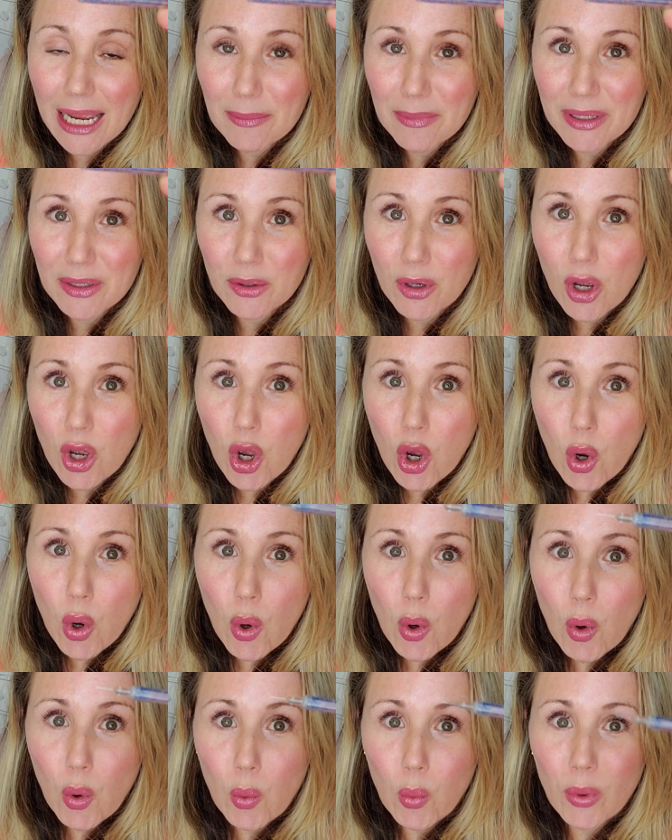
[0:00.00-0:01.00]
mean,
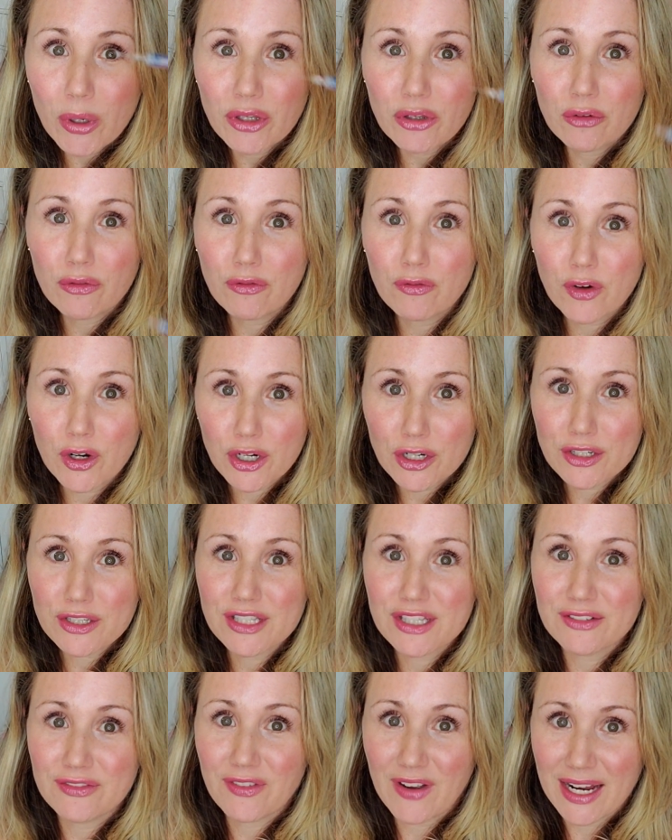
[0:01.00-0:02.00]
when you
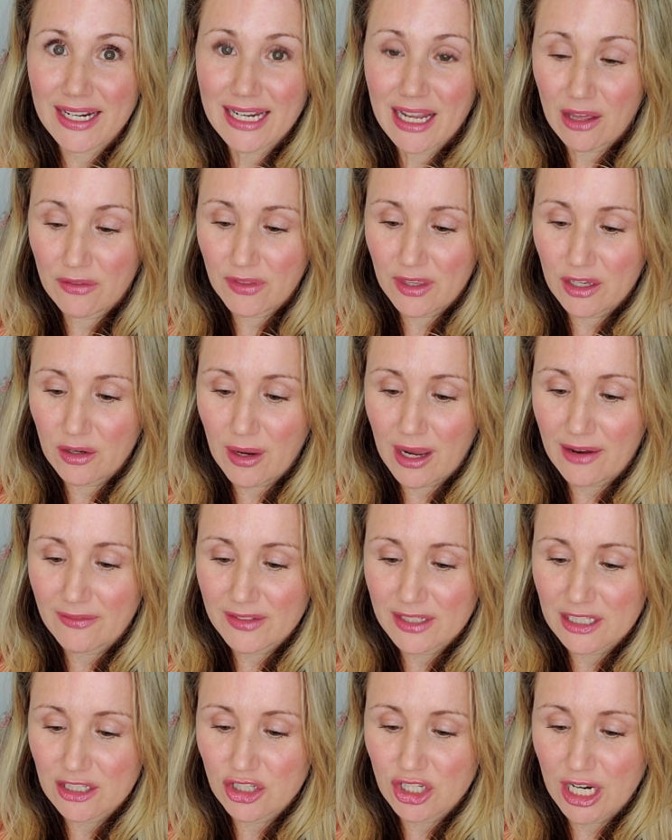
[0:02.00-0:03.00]
first find out that you have
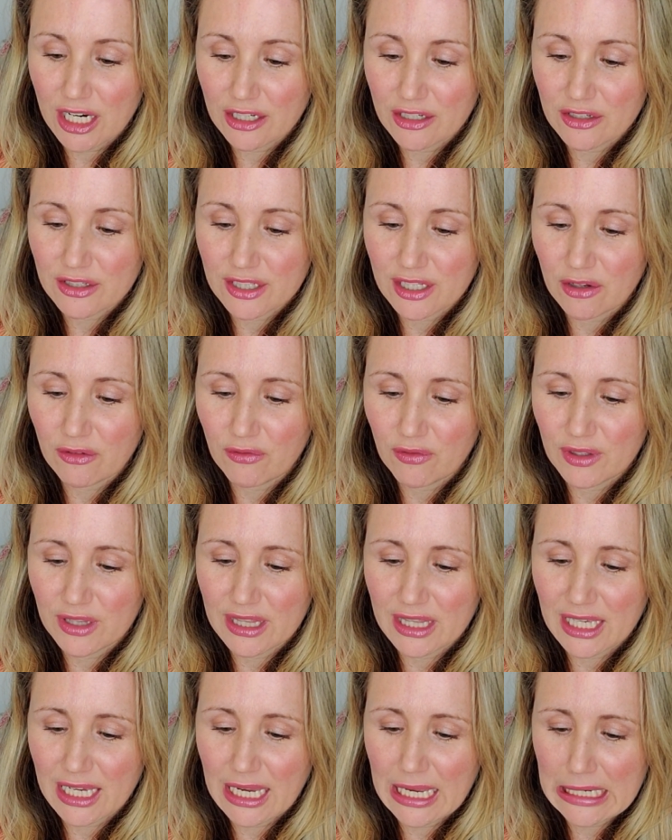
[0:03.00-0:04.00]
to inject yourself with
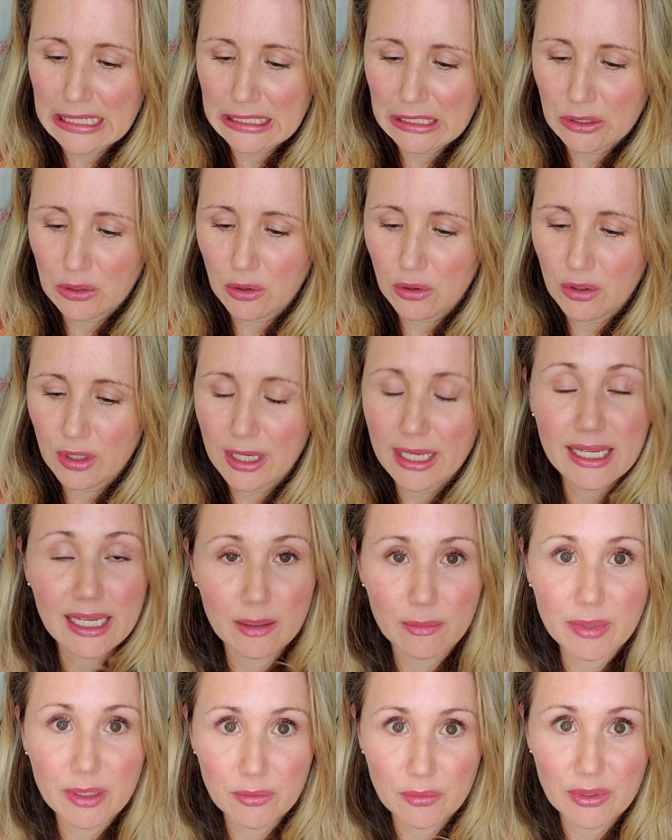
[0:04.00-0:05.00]
a needle, it
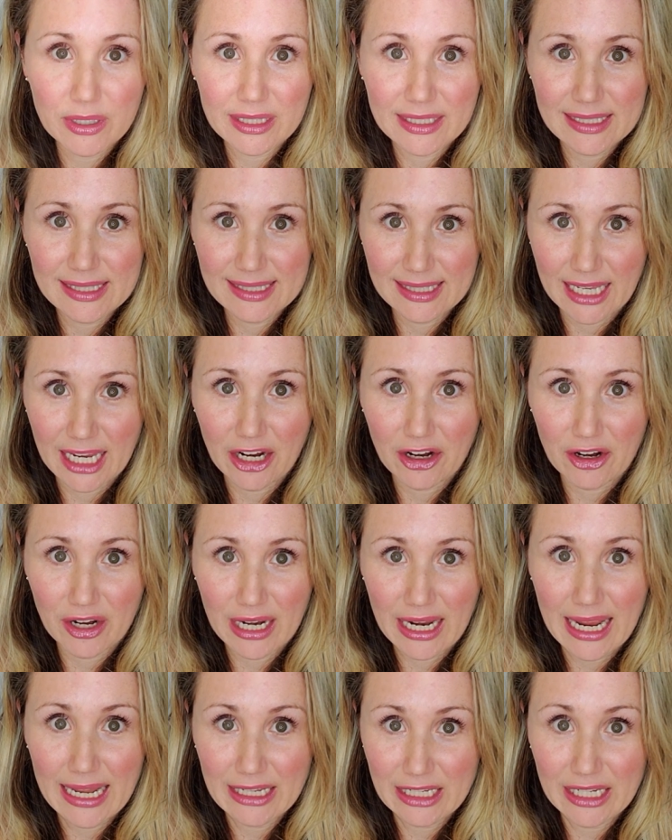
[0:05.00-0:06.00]
can be really
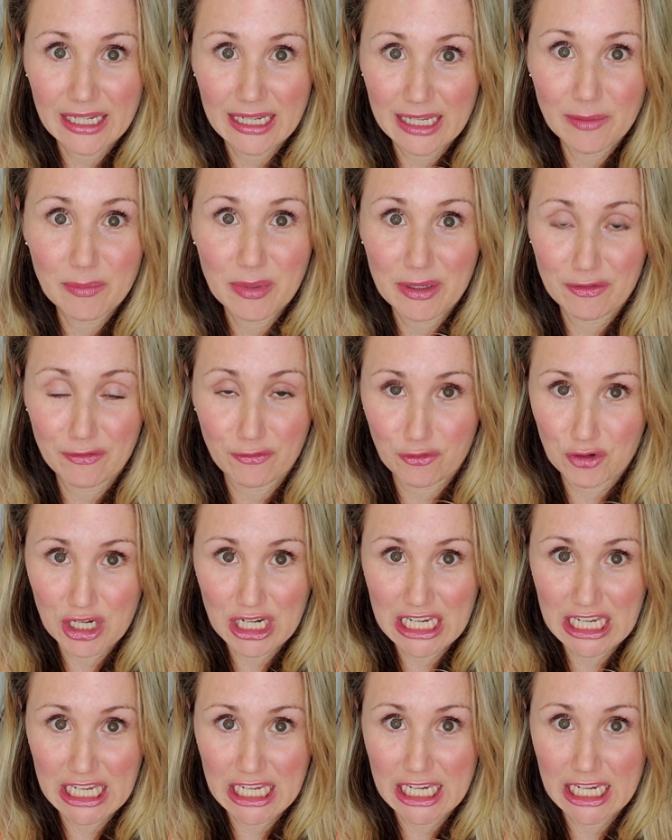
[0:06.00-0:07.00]
scary and it can be
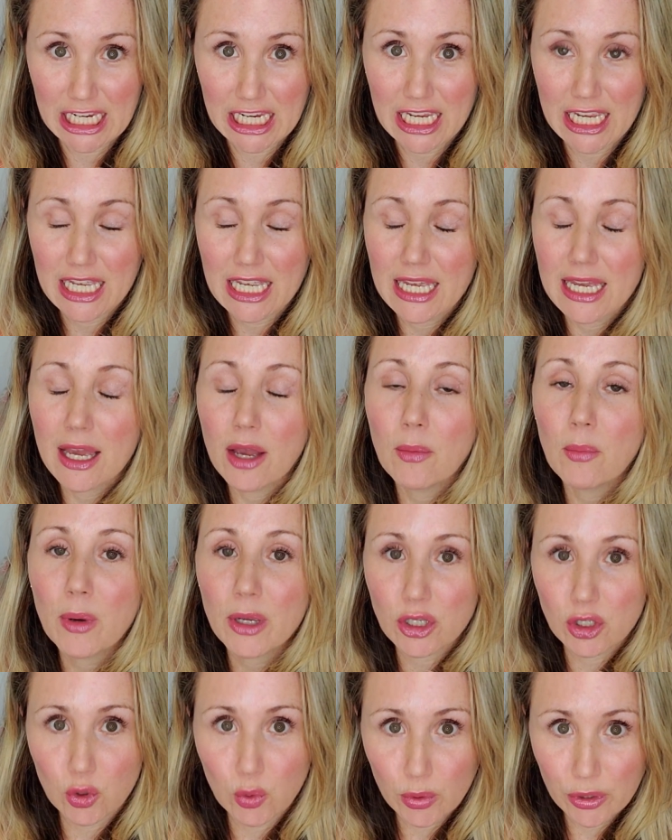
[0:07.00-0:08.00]
freaky, but
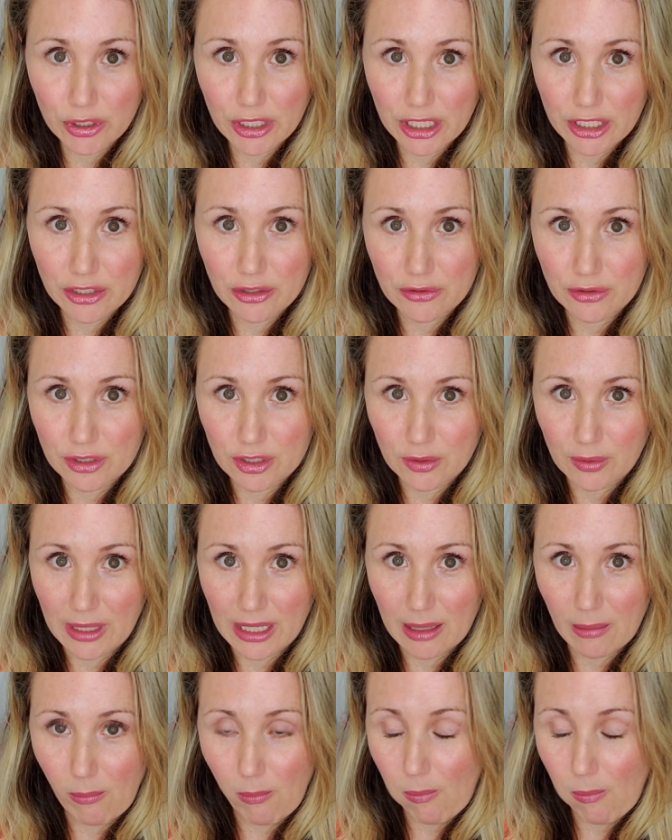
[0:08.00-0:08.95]
you will get used to it.